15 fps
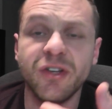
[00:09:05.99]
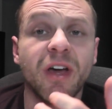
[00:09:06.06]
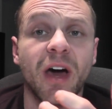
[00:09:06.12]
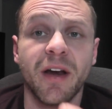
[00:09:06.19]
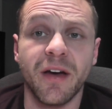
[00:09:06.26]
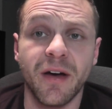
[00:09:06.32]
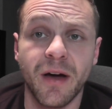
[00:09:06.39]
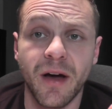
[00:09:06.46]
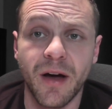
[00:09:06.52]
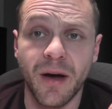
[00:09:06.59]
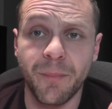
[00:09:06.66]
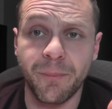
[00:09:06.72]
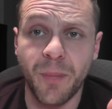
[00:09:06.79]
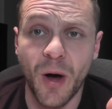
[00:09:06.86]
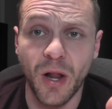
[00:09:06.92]
You got
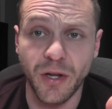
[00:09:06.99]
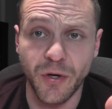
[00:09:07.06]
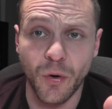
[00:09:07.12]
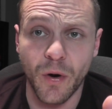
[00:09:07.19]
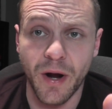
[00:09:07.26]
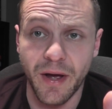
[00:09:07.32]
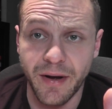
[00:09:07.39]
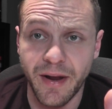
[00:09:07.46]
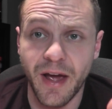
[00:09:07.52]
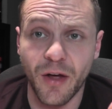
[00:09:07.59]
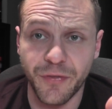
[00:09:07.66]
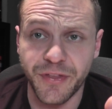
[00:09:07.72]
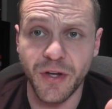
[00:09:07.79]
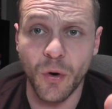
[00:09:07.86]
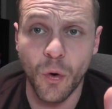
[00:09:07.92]
a, a and
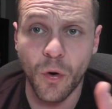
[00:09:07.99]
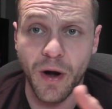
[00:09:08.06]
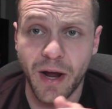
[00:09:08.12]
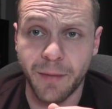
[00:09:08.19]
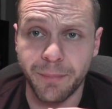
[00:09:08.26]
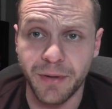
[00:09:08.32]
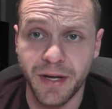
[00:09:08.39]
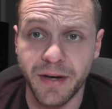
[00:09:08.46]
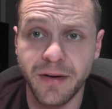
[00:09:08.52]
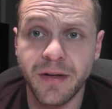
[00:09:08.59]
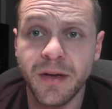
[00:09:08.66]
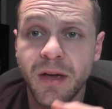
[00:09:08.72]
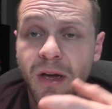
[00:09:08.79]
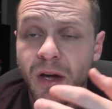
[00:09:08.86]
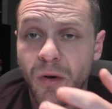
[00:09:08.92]
healthy ORAC blend,